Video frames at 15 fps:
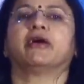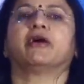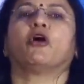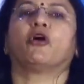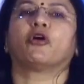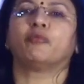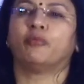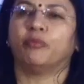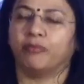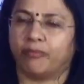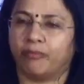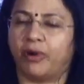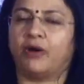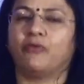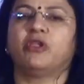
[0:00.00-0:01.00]
or
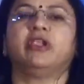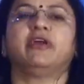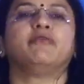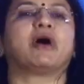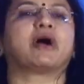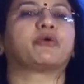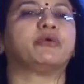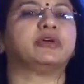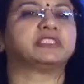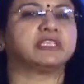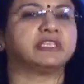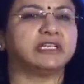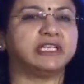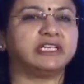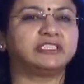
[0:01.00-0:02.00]
bowel
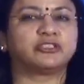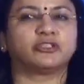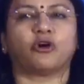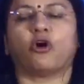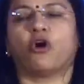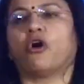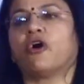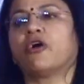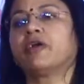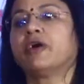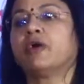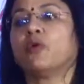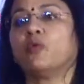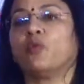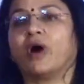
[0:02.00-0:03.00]
evacuation needs, or
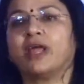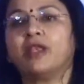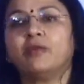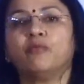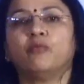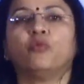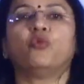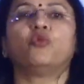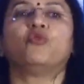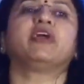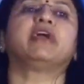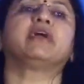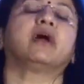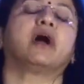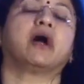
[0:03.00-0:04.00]
while
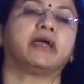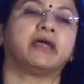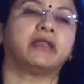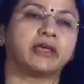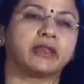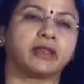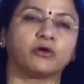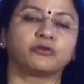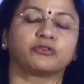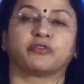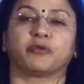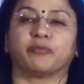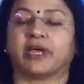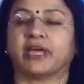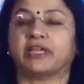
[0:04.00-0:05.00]
moving in and out of the
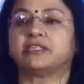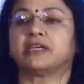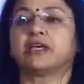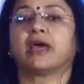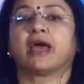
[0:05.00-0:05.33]
bed,